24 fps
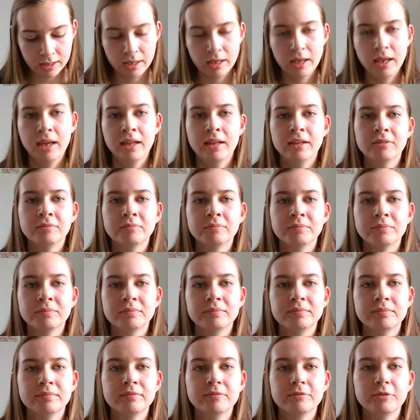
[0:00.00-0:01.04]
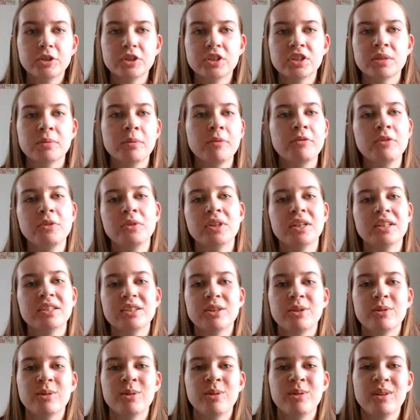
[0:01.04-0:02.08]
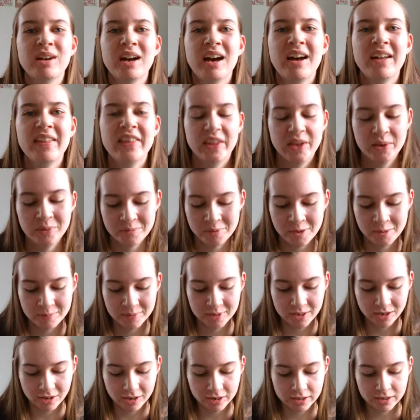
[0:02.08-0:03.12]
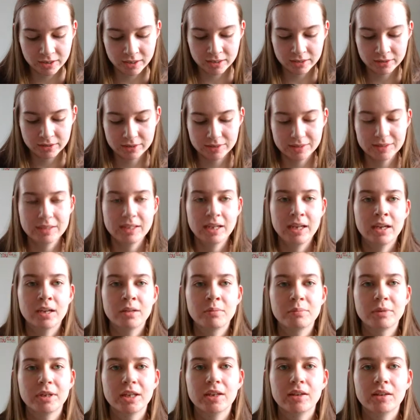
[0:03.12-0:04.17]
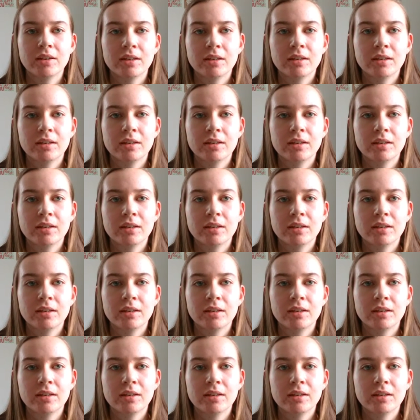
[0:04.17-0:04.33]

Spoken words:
And for some of you that don't know God, that might be hard to understand, but